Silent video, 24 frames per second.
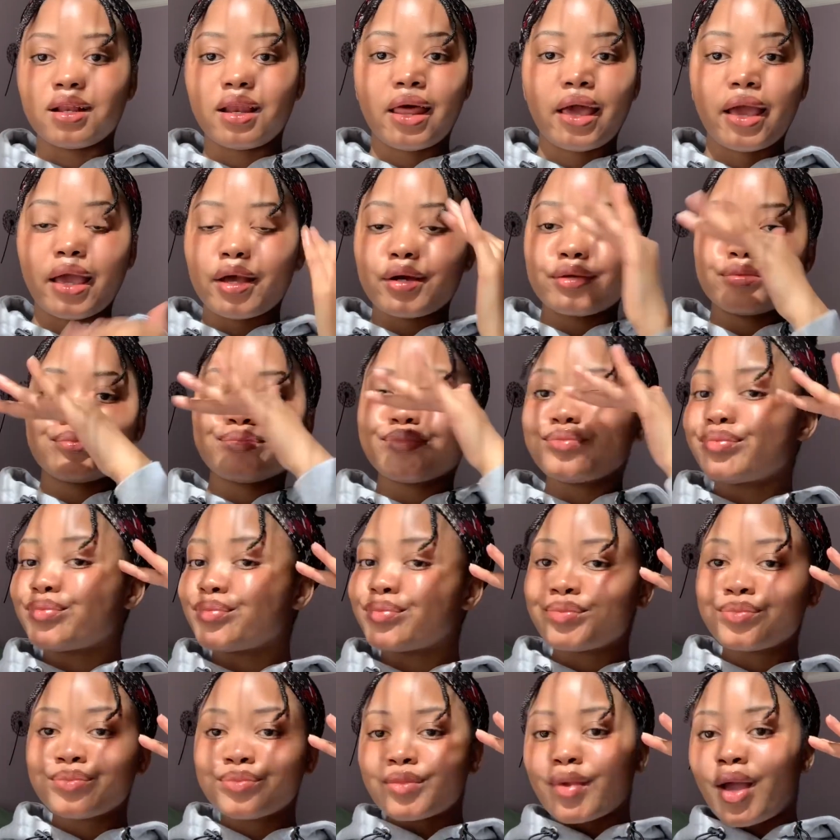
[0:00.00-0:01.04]
Like
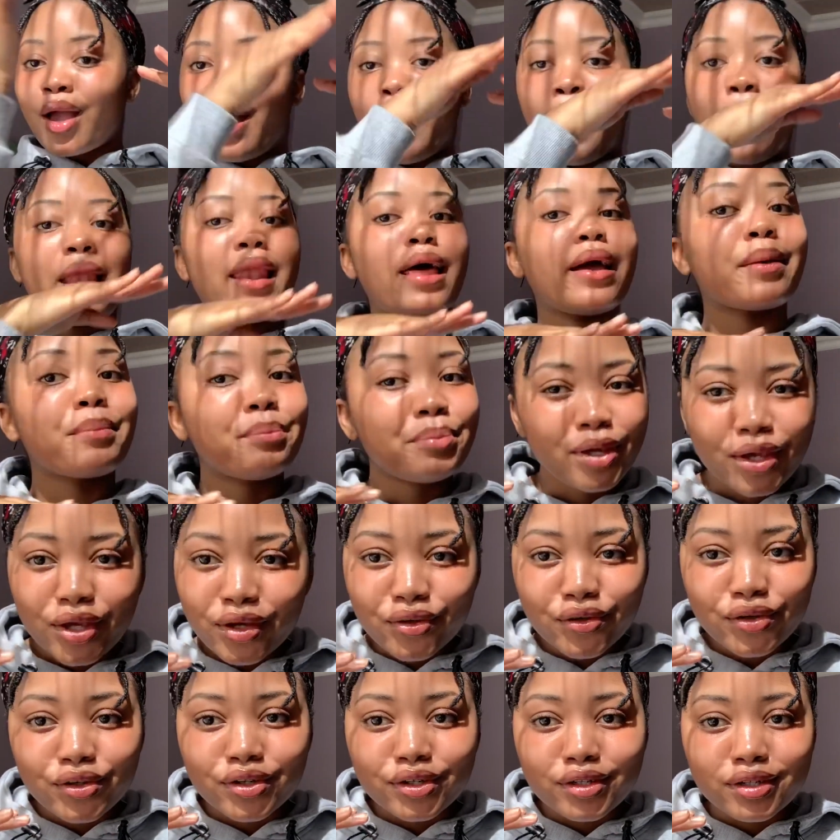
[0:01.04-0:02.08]

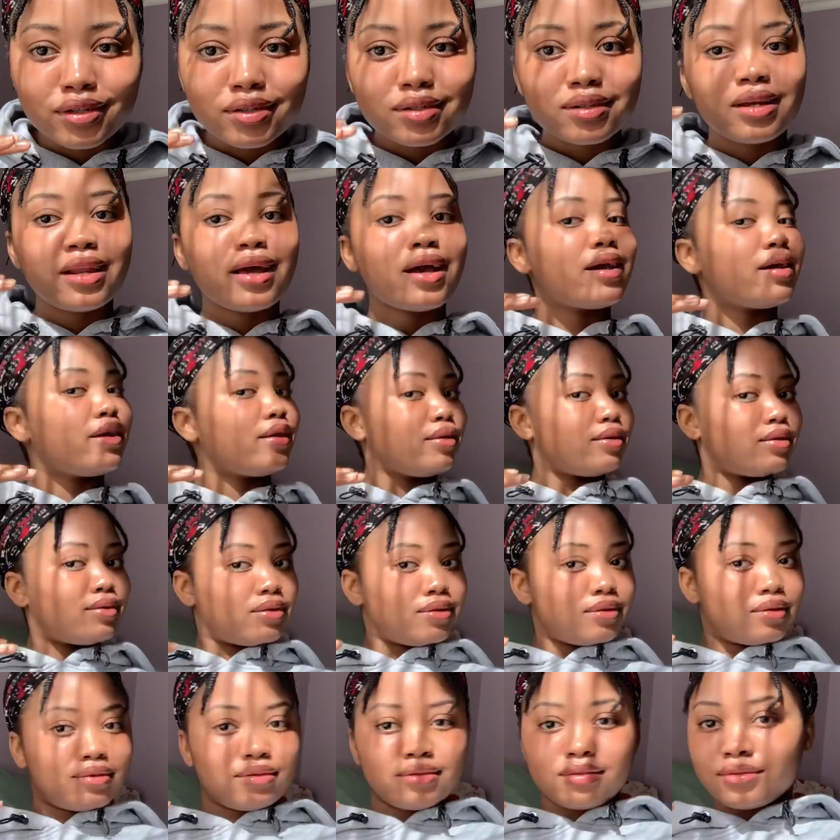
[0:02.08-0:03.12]
period. Like,
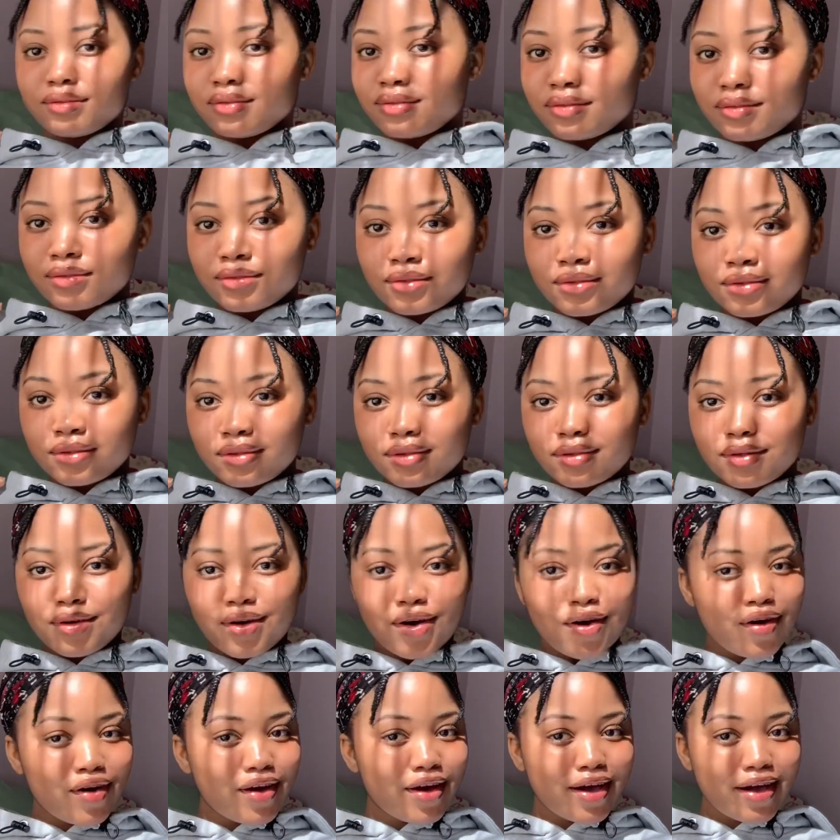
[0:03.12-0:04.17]

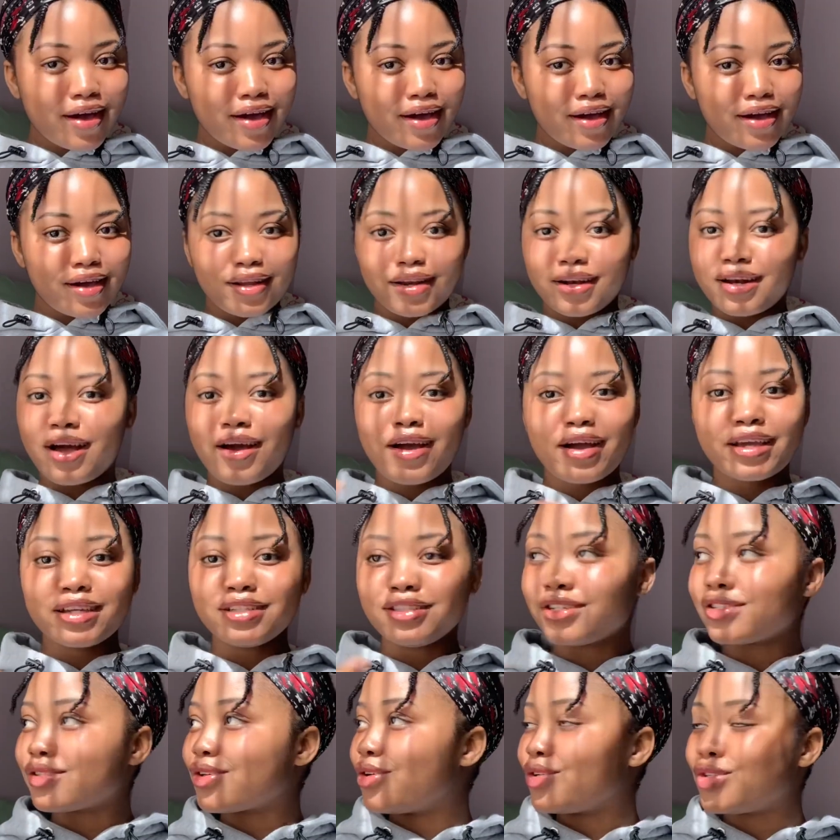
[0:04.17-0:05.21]
okay, now I can
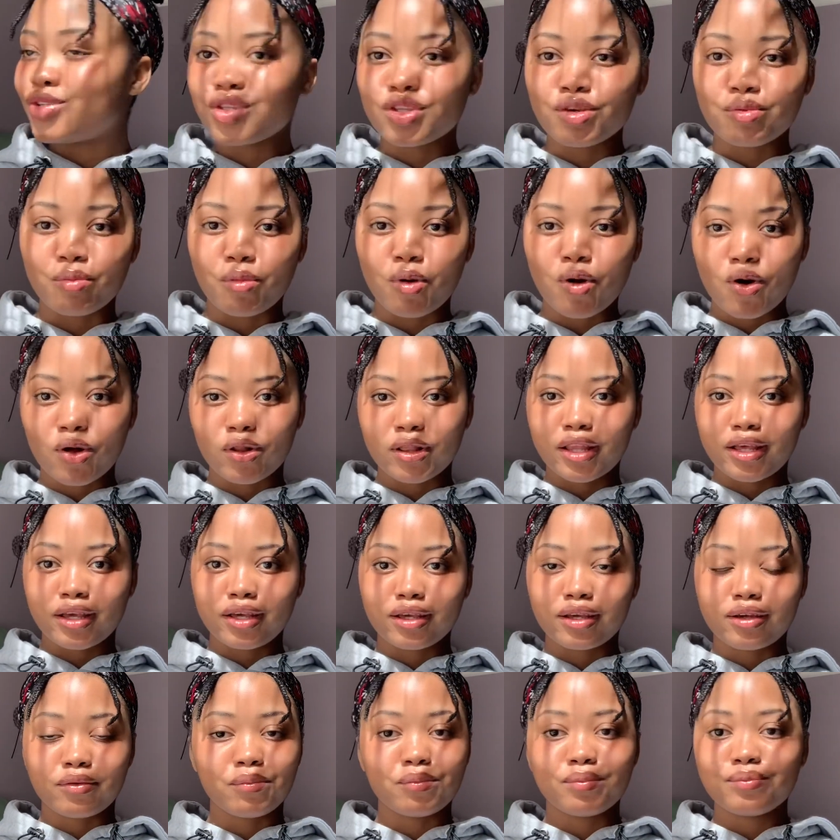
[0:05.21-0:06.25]
just go to the mall. Like,
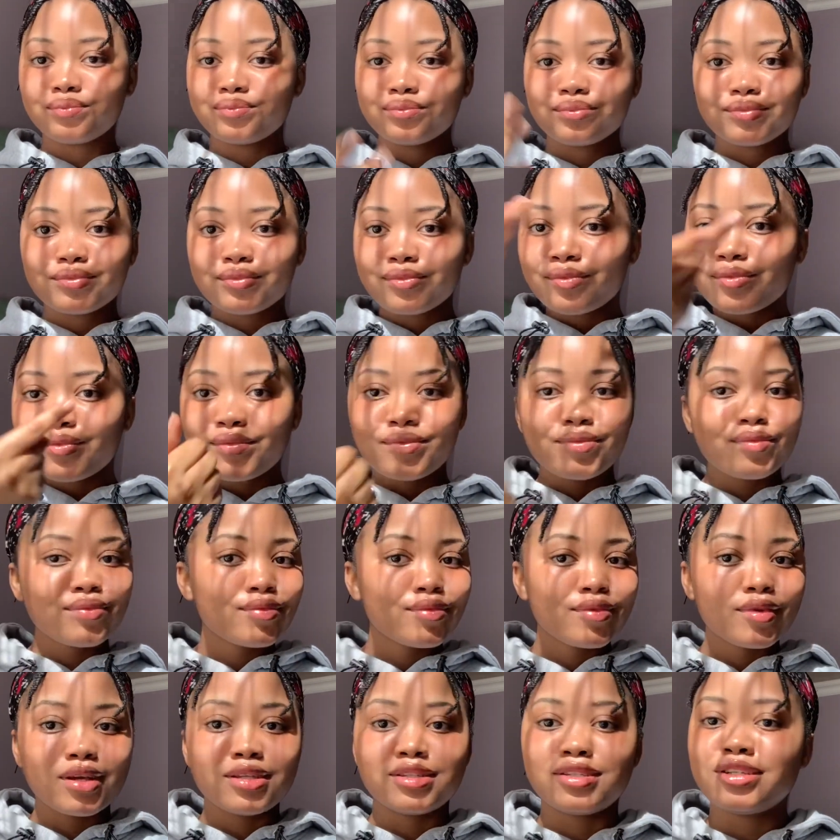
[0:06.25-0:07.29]

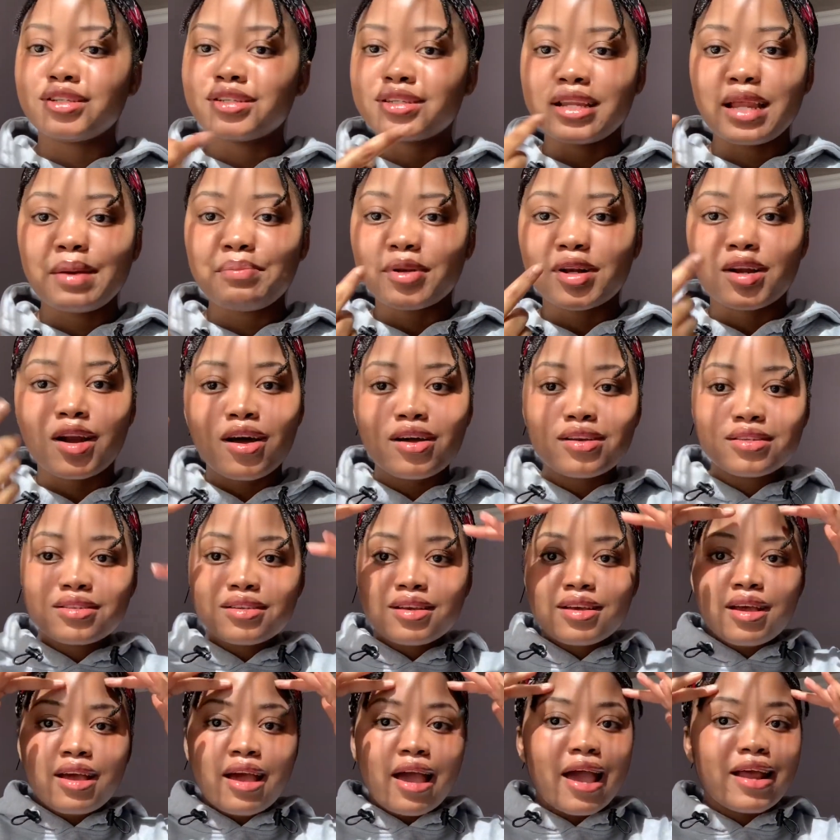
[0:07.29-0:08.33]
it's just lip gloss
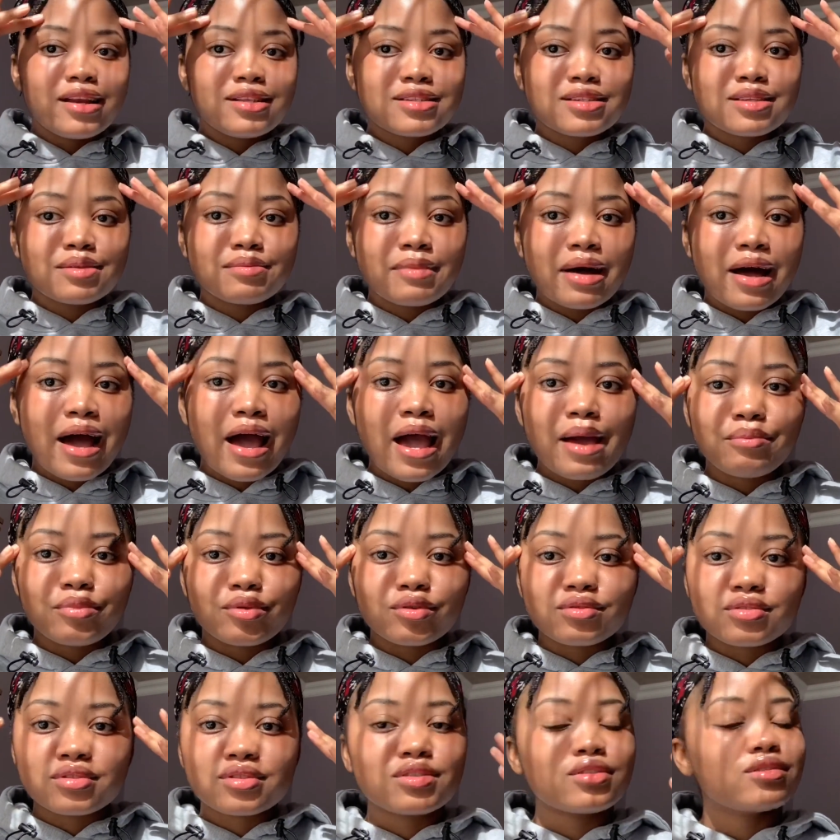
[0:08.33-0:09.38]
and some
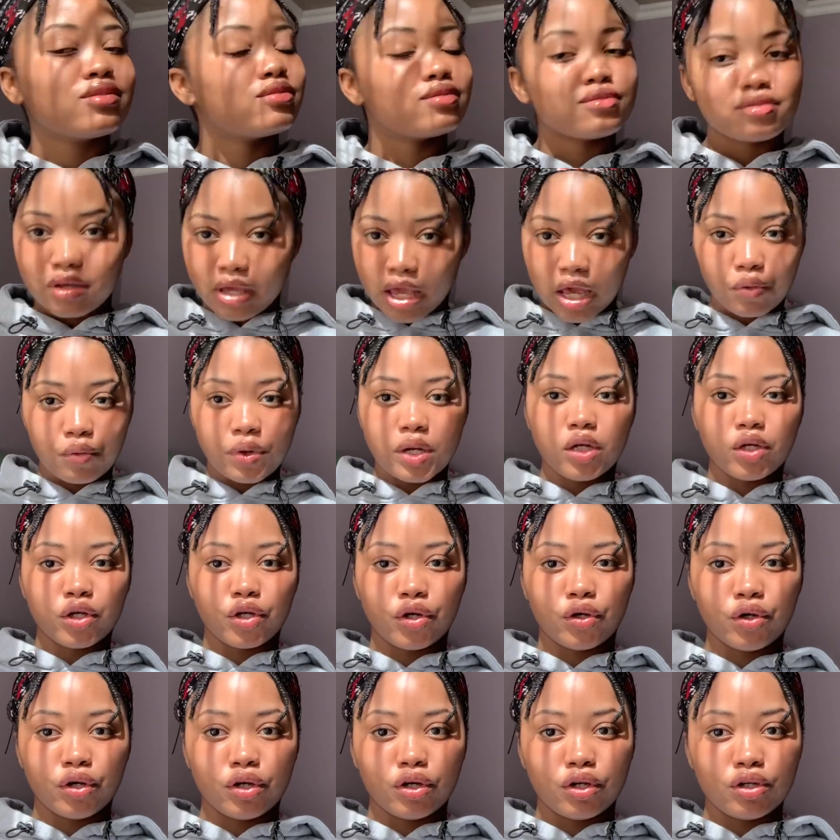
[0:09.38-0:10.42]
eyebrows and we look
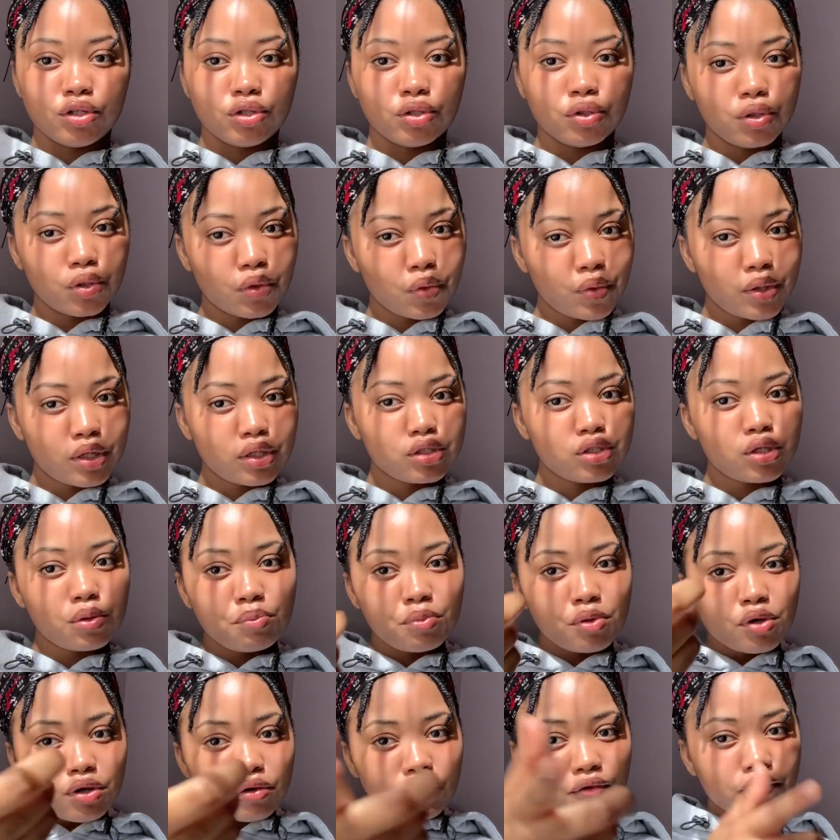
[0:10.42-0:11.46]
good. You know what, you're
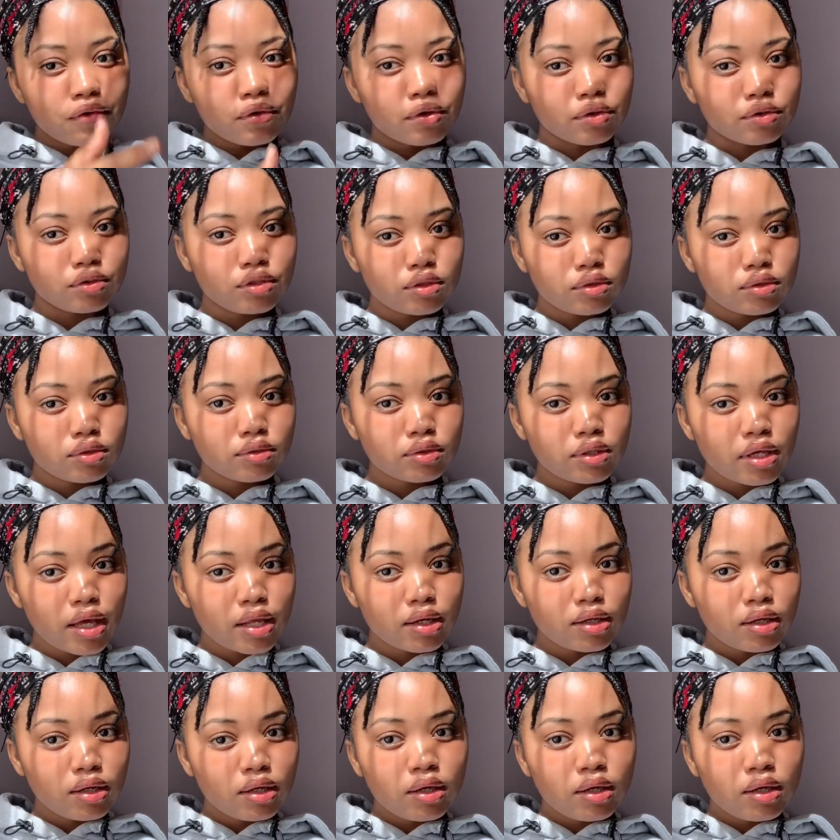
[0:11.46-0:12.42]
beautiful, you know that.